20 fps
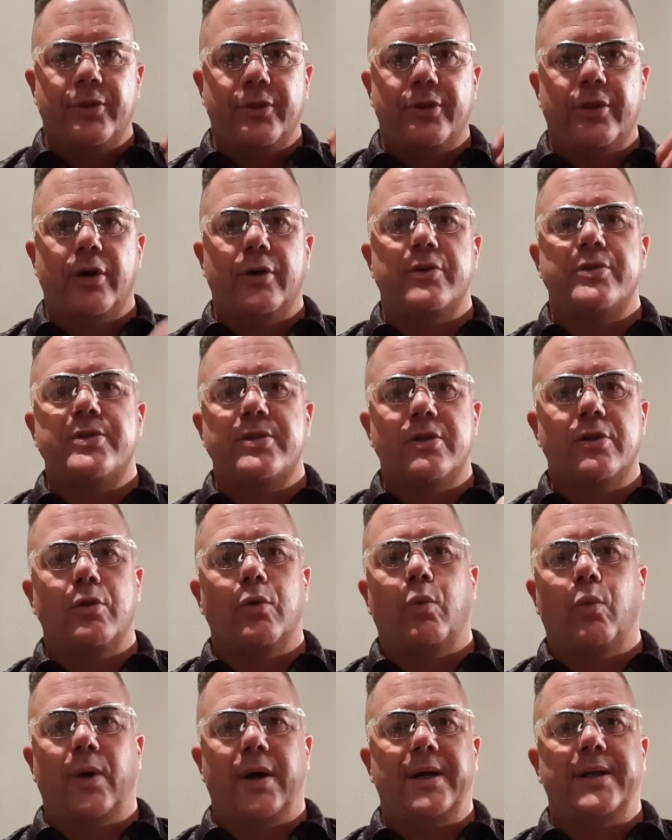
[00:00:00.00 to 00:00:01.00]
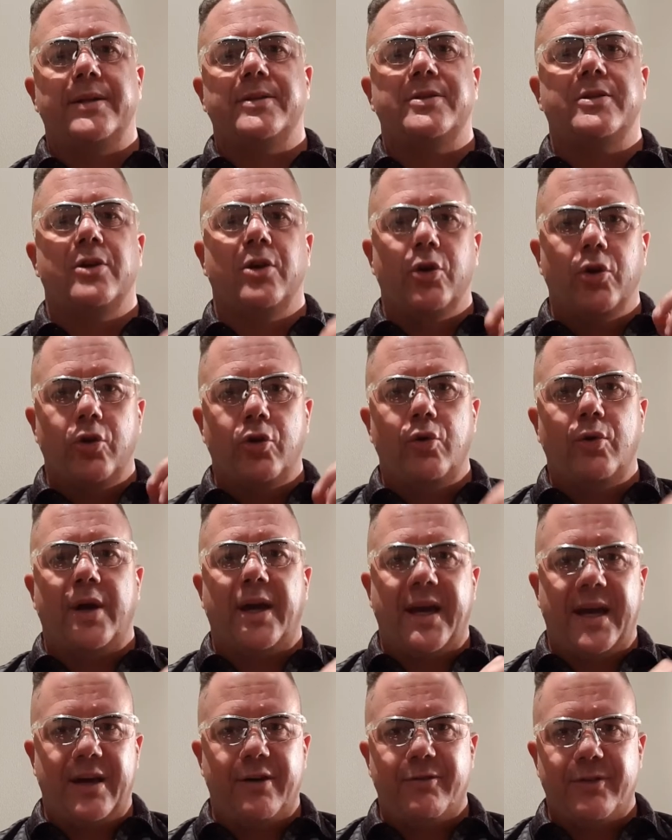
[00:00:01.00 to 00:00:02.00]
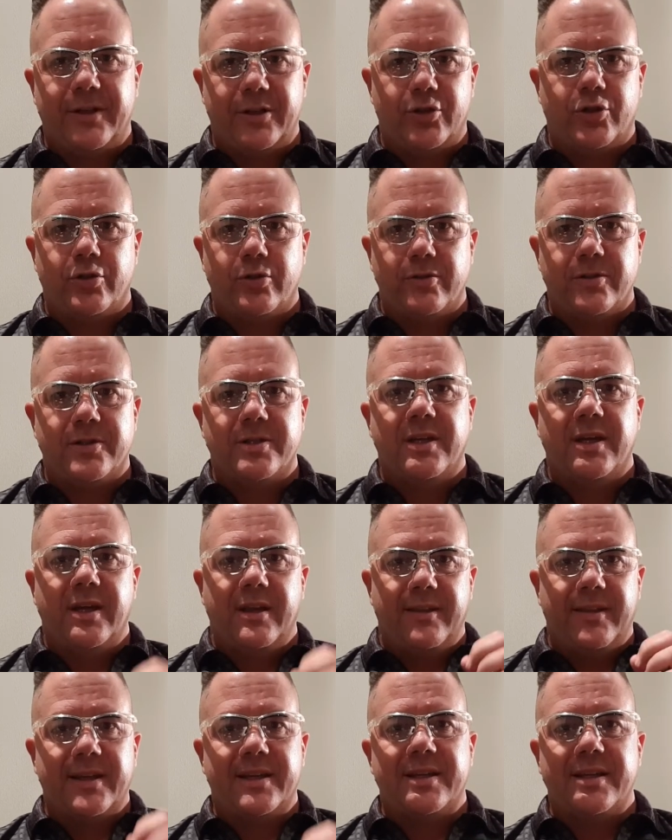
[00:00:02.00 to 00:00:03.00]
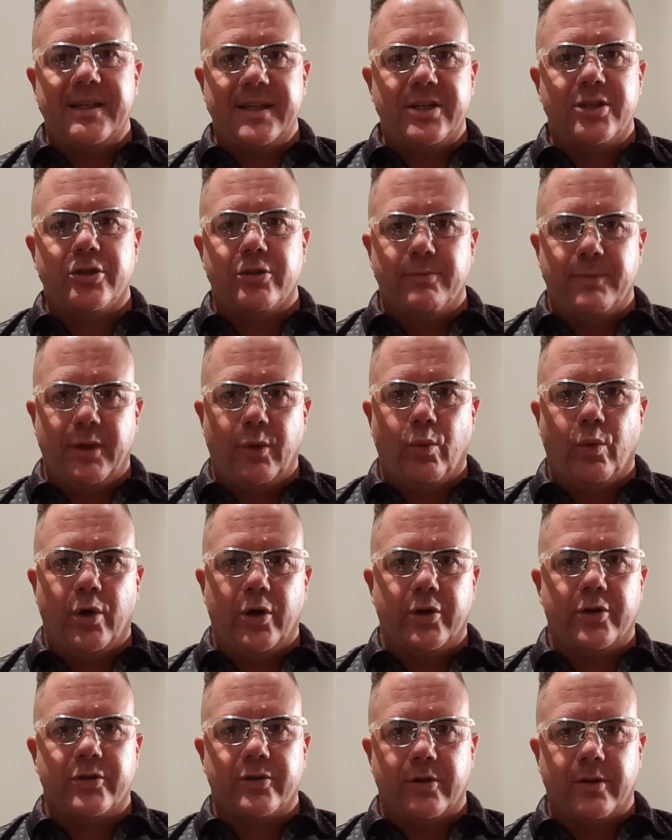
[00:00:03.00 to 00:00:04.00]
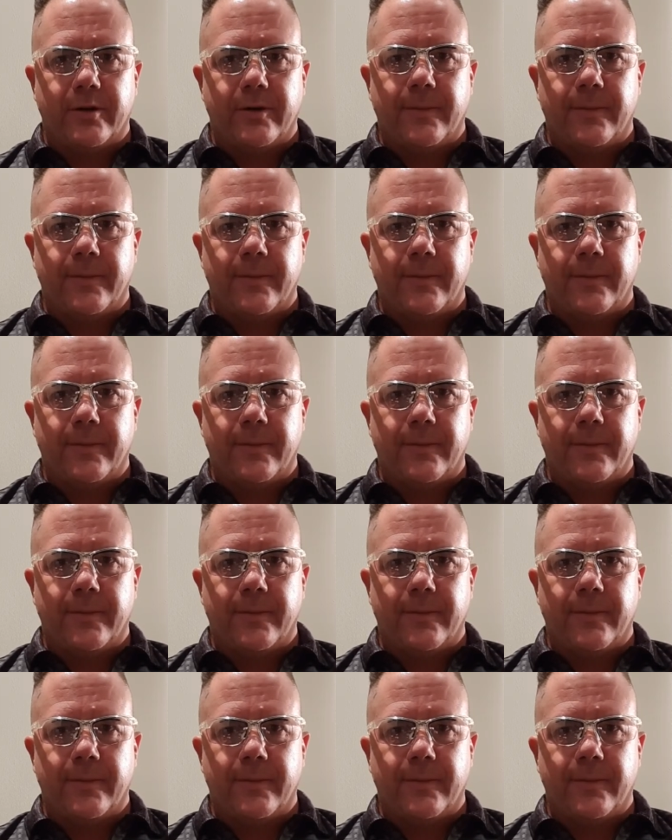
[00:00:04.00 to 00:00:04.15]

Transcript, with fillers: those are the ones who have issues that need to be worked on.